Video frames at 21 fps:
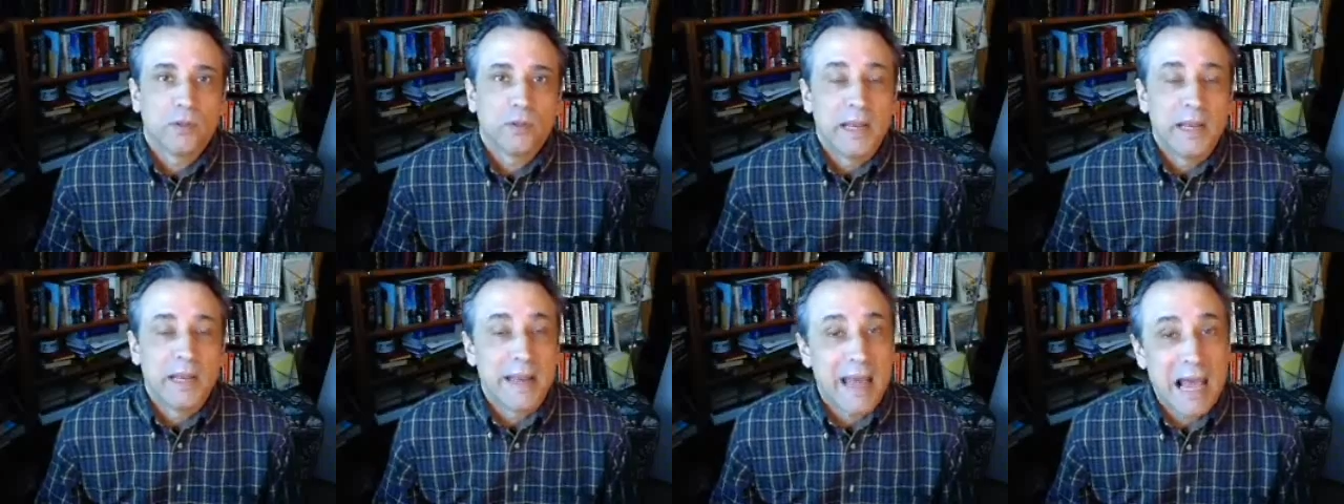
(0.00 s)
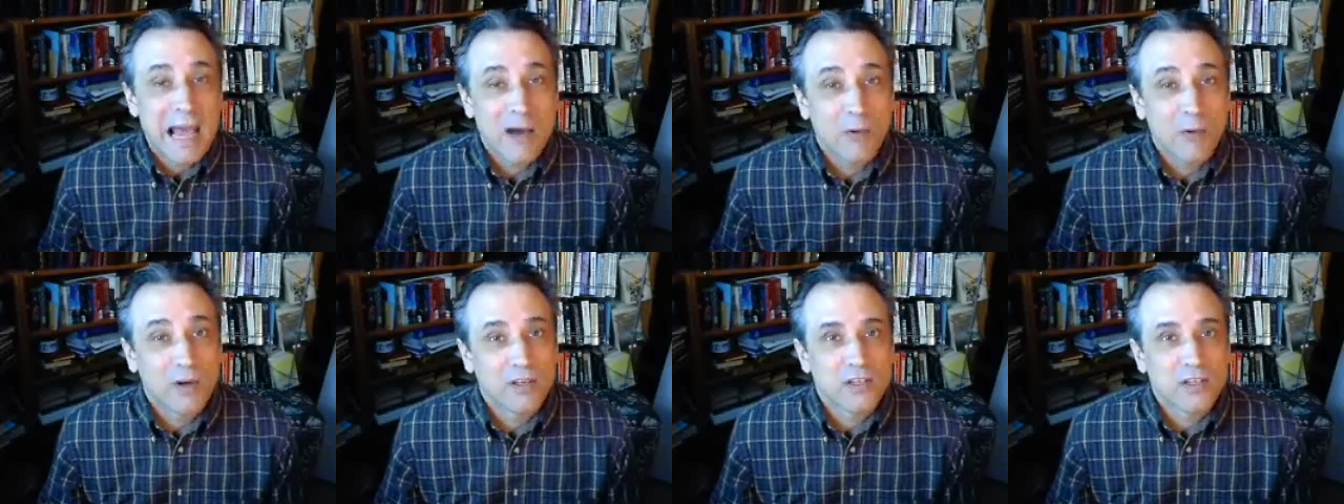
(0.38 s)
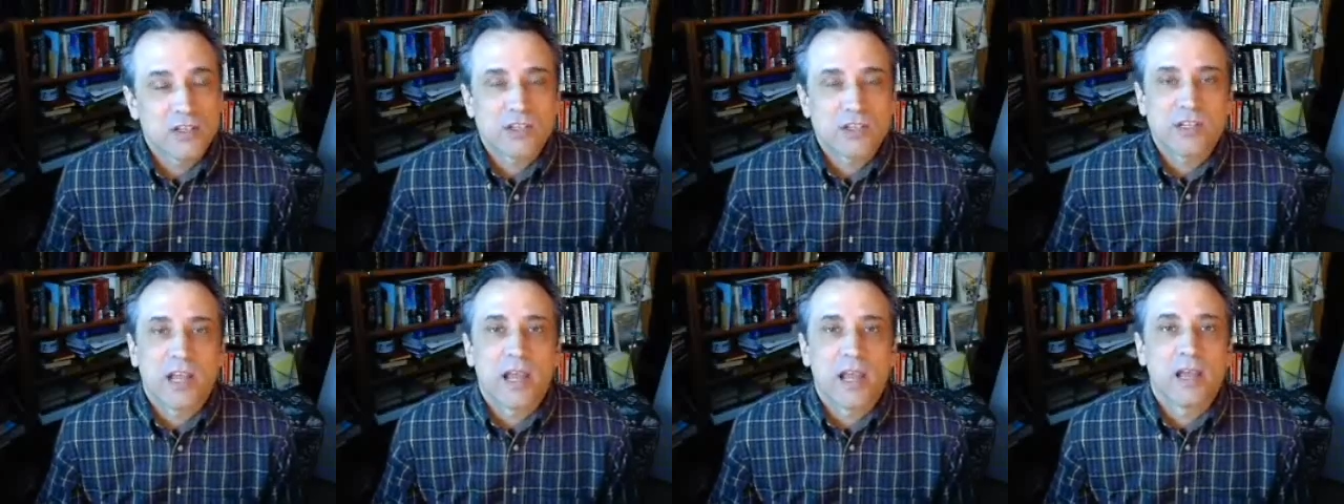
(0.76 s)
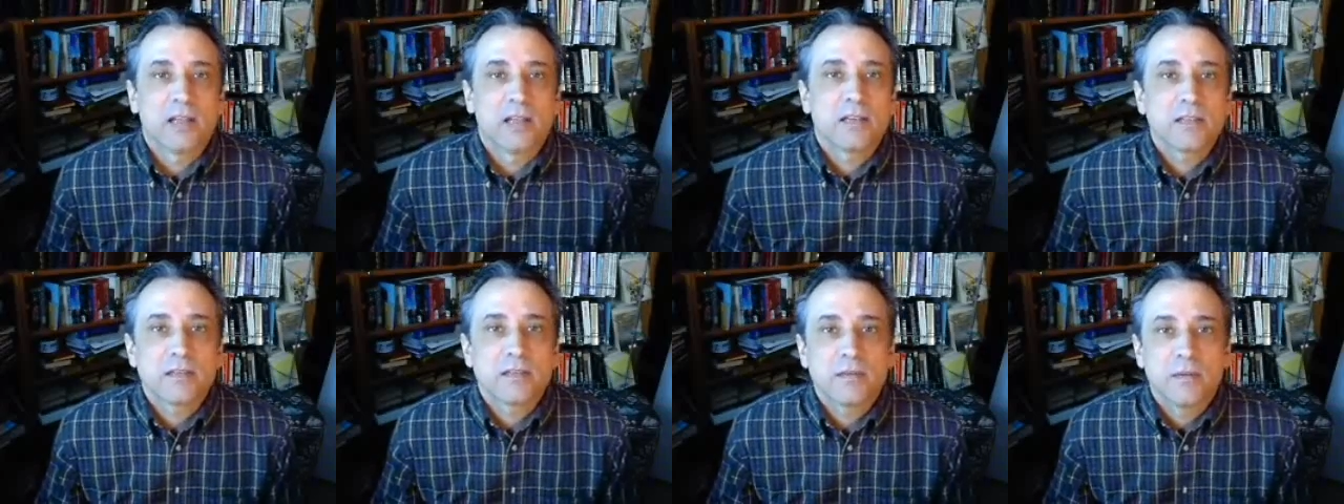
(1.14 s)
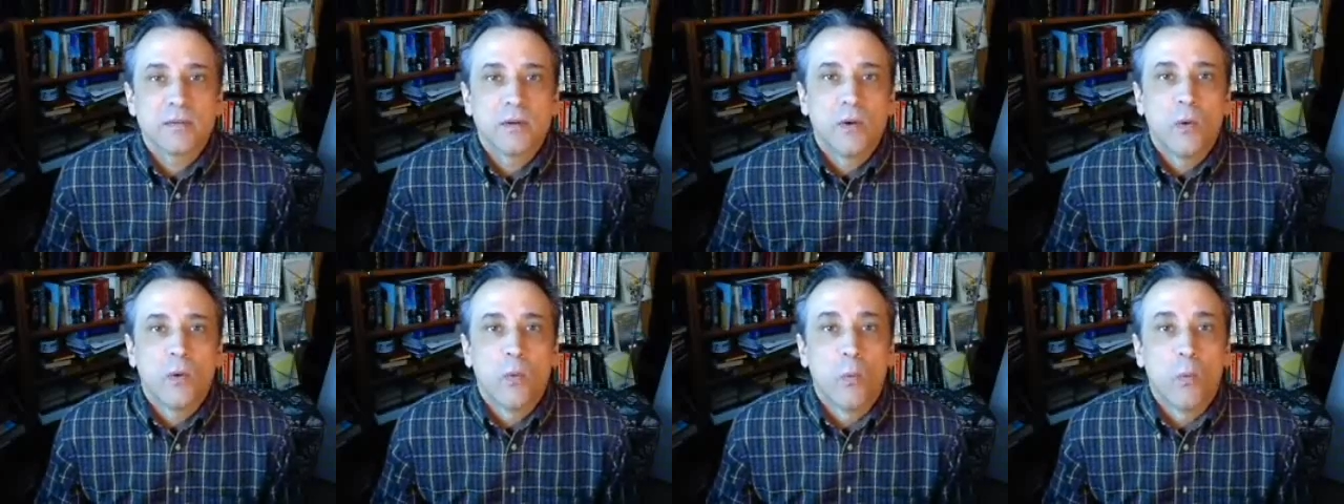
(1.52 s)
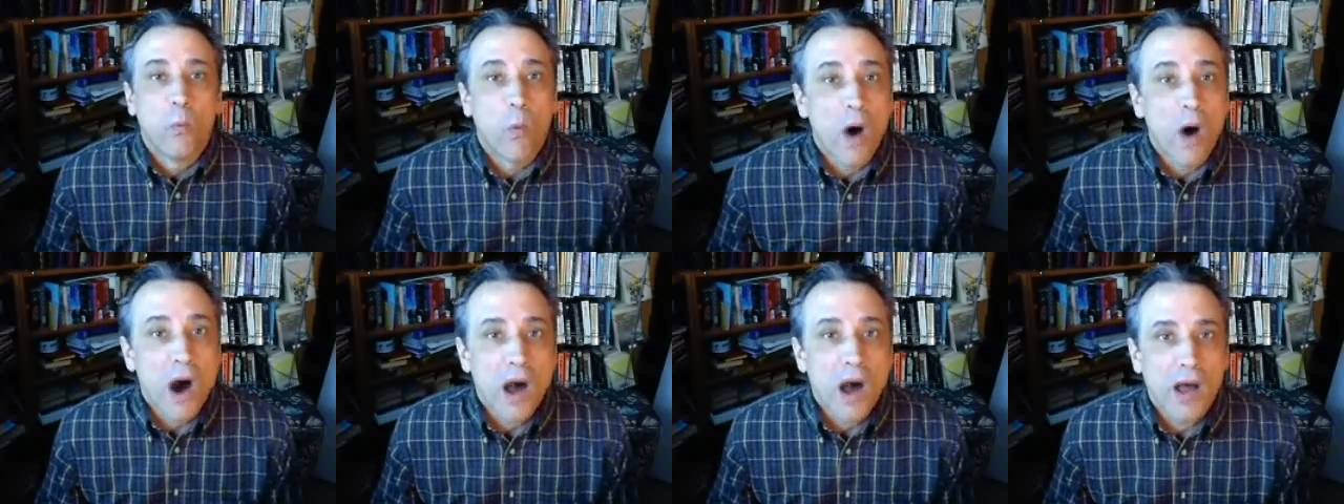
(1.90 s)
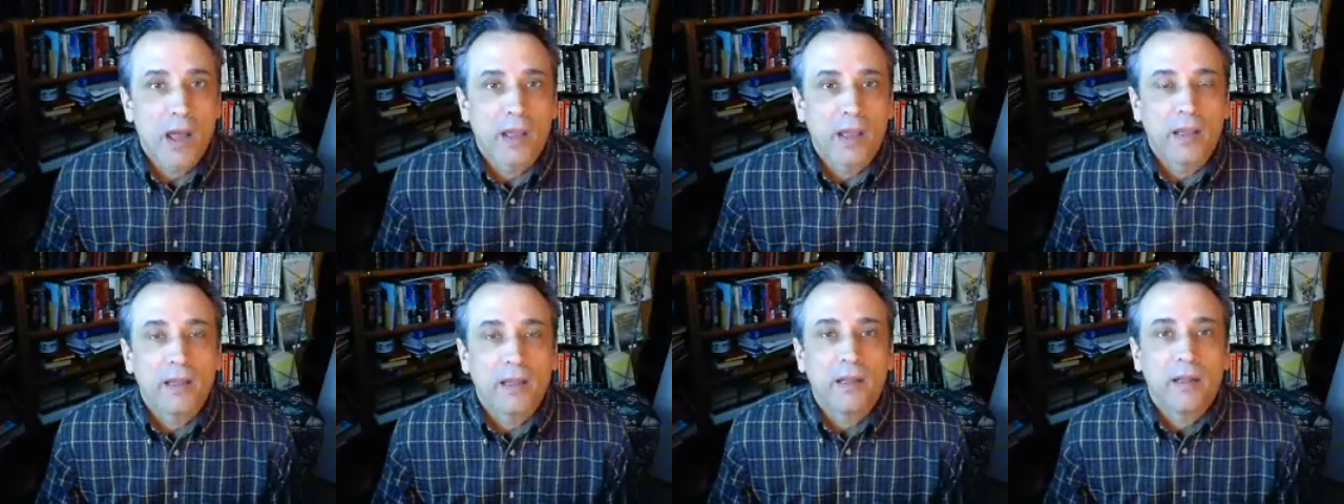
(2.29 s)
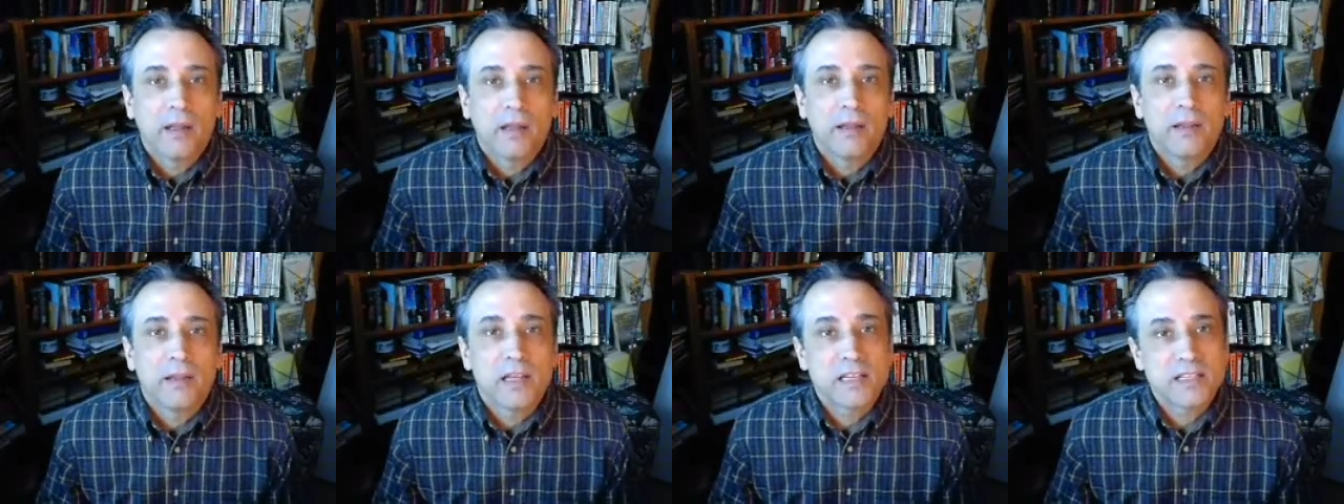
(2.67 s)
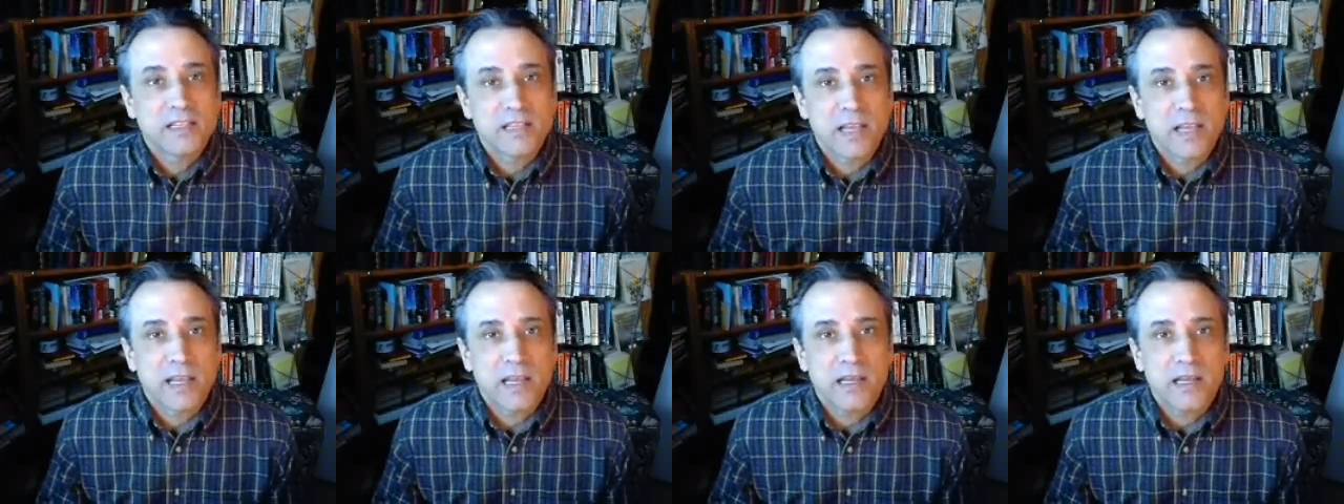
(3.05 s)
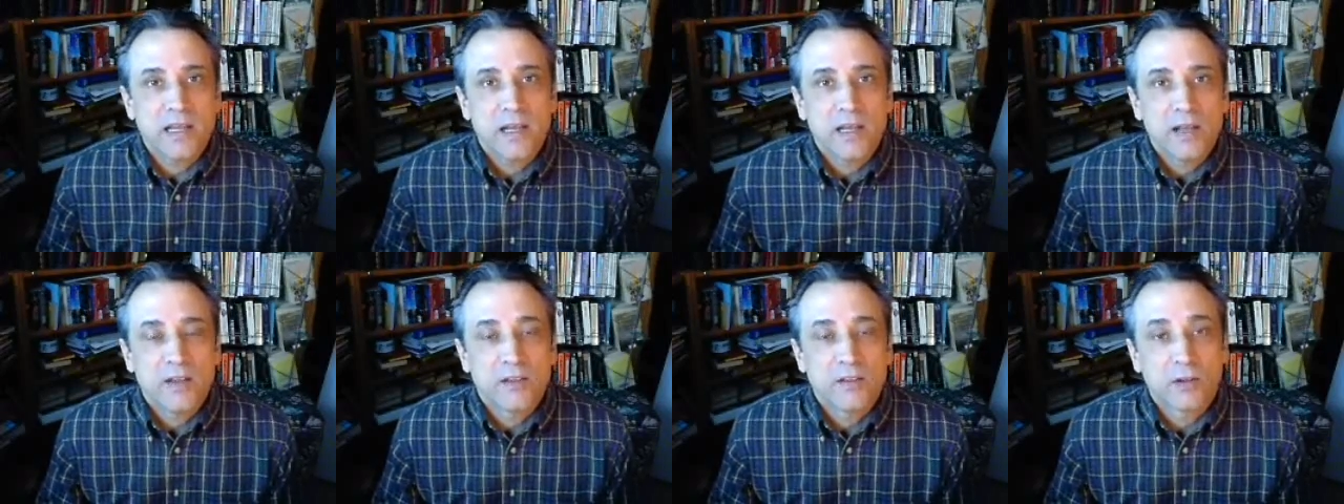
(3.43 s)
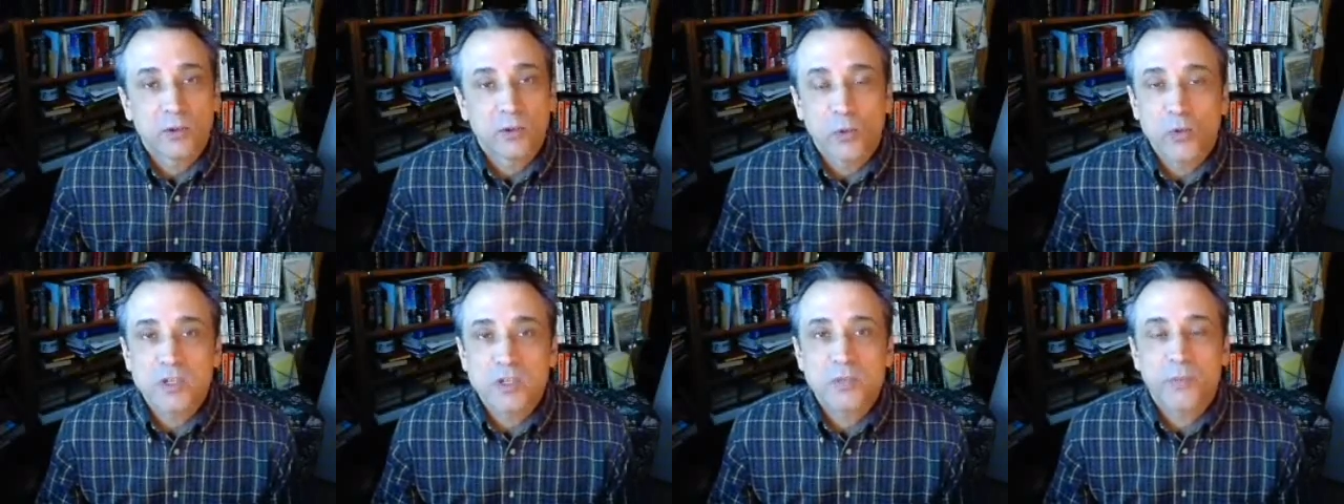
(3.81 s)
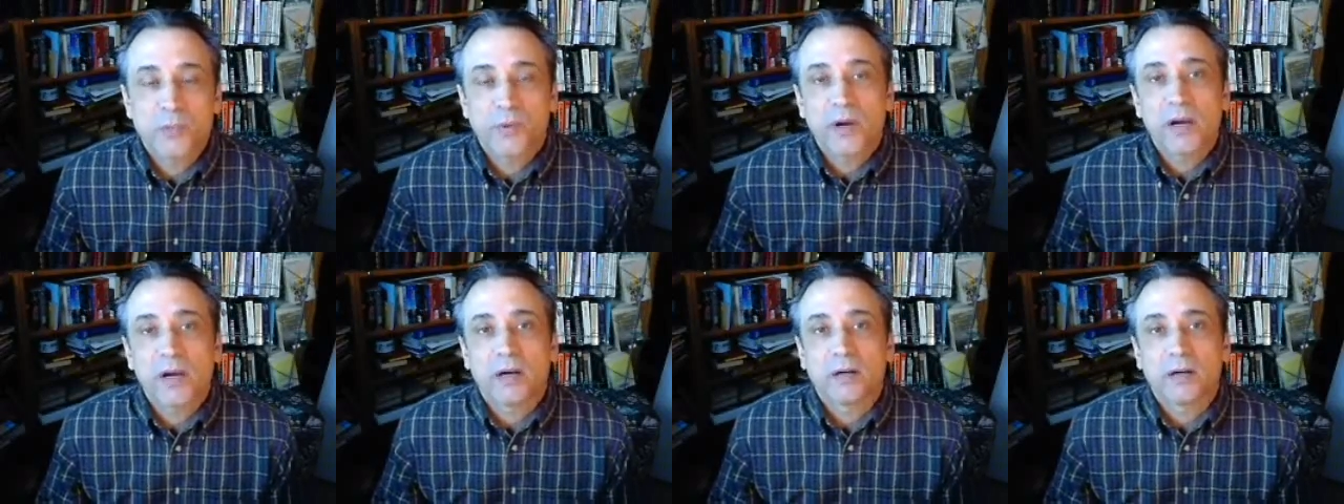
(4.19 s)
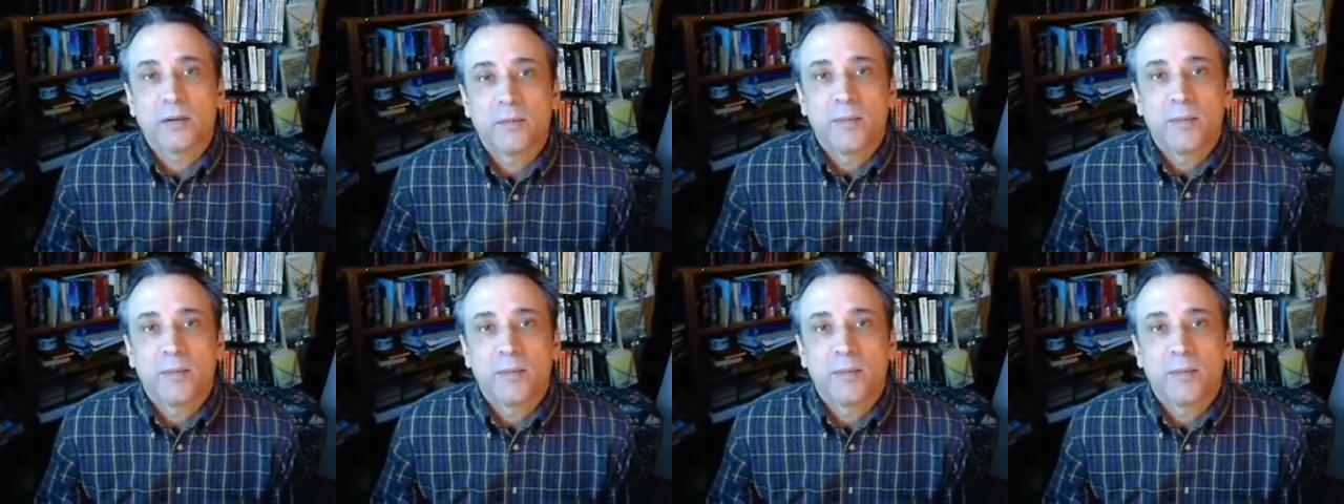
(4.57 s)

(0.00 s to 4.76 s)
now understands why they say the Lord's Prayer,